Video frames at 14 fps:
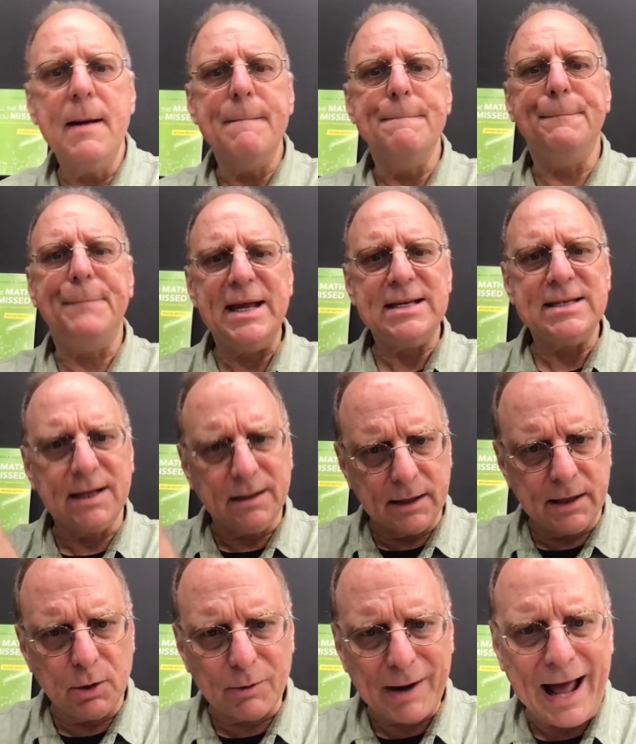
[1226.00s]
basic
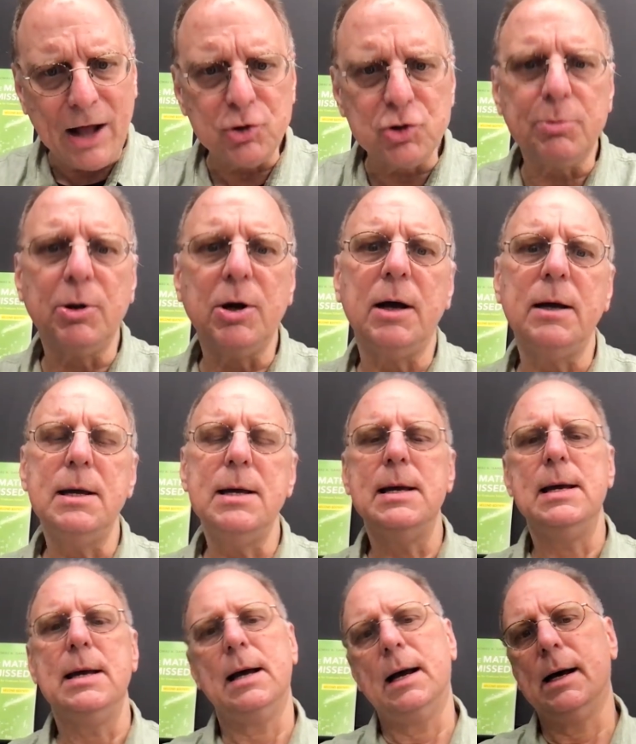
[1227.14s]
linear algebra,
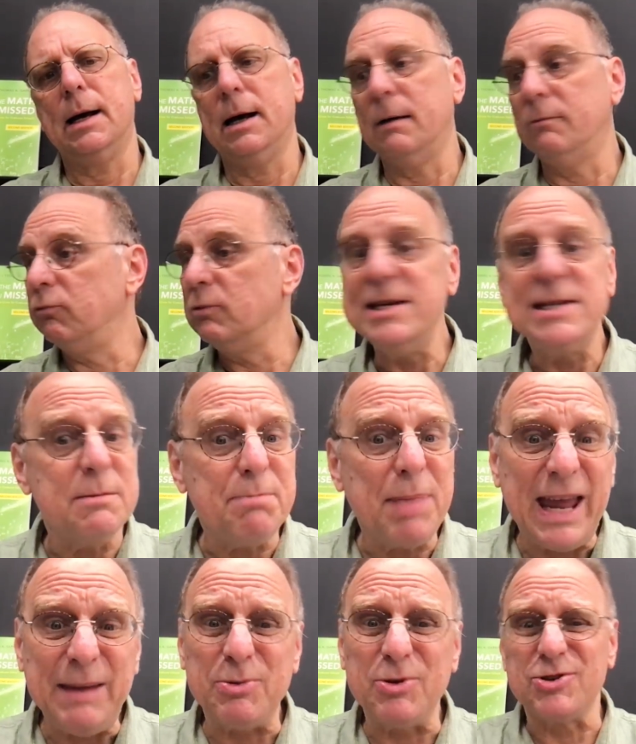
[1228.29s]
uh, recent
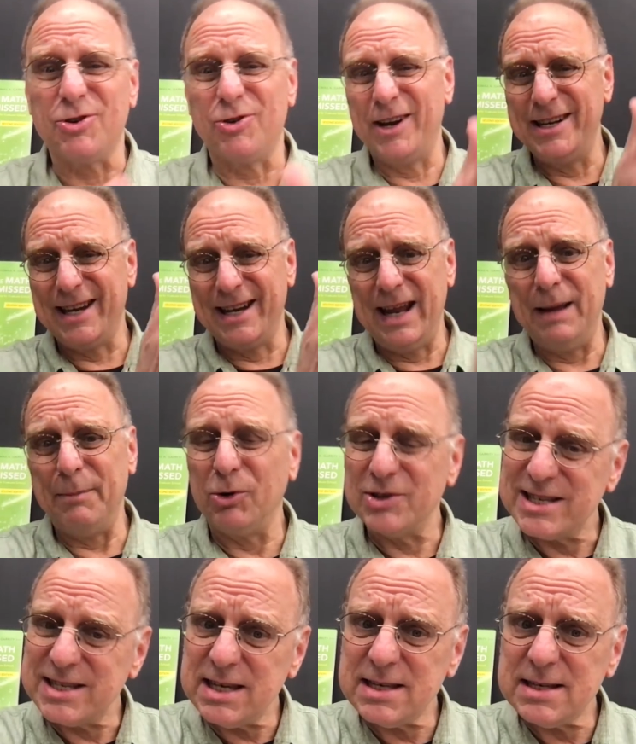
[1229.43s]
papers are on dynamical
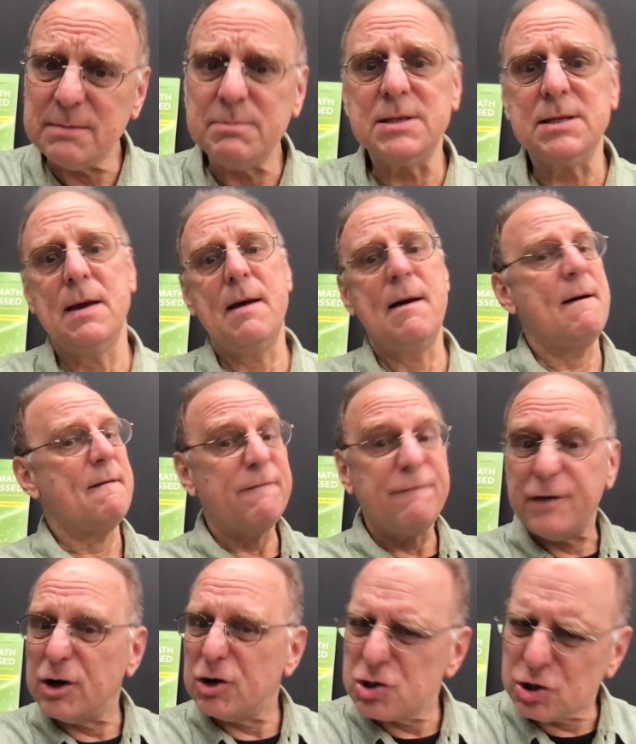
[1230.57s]
systems,
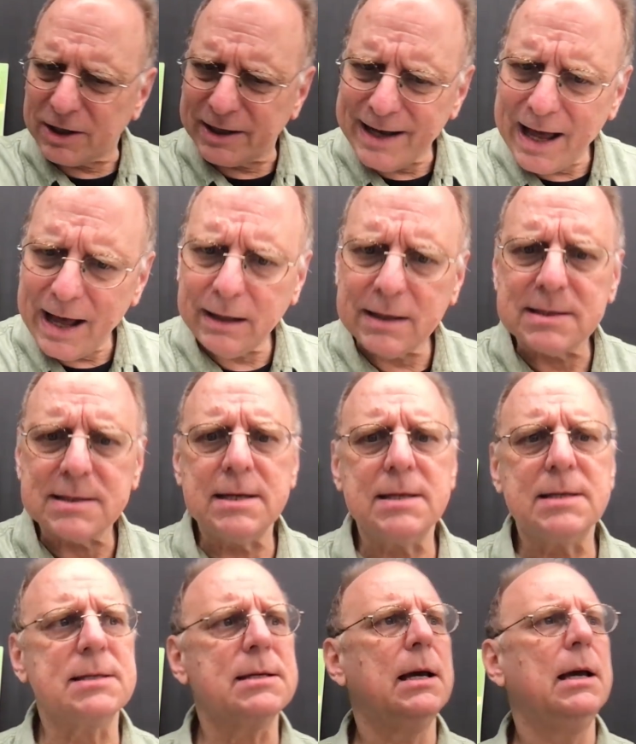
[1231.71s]
functional
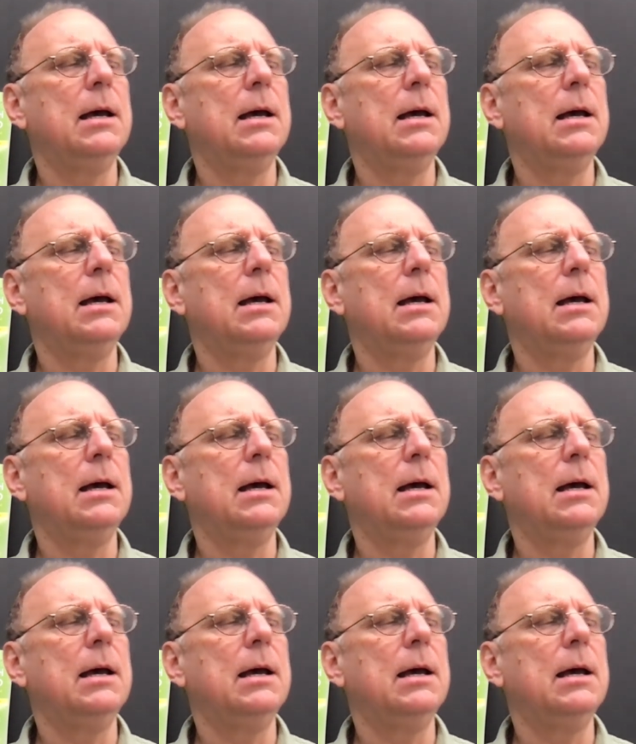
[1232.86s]
analysis,